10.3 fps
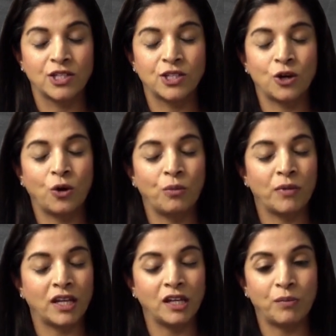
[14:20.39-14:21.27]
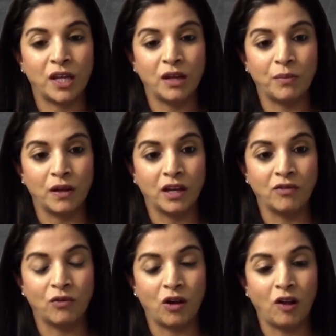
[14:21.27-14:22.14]
So many
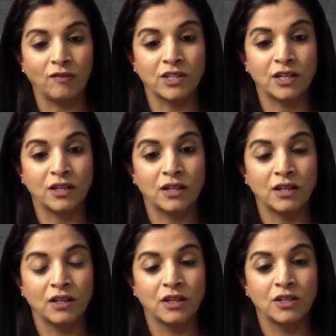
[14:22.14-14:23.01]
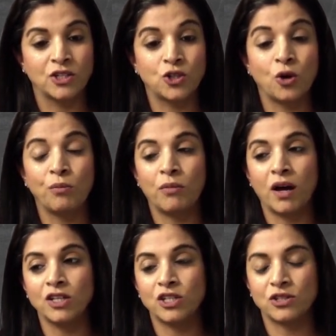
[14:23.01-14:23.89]
people involved.
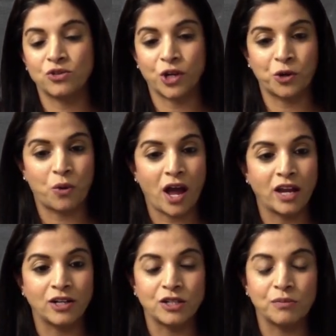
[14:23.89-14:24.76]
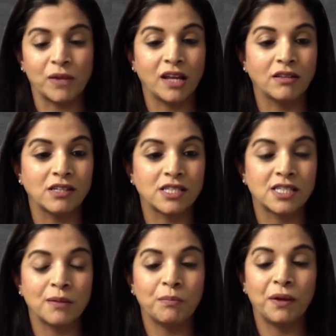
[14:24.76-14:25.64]
So much is required to make
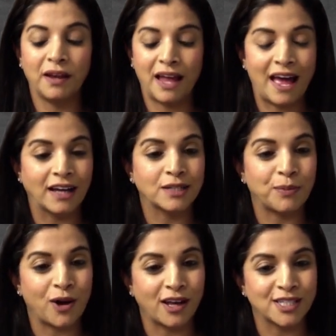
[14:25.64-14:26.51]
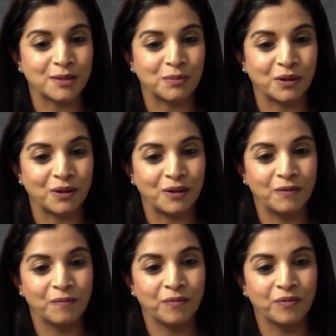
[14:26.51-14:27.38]
this simple act
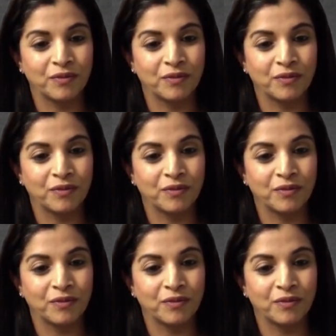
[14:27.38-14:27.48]
possible.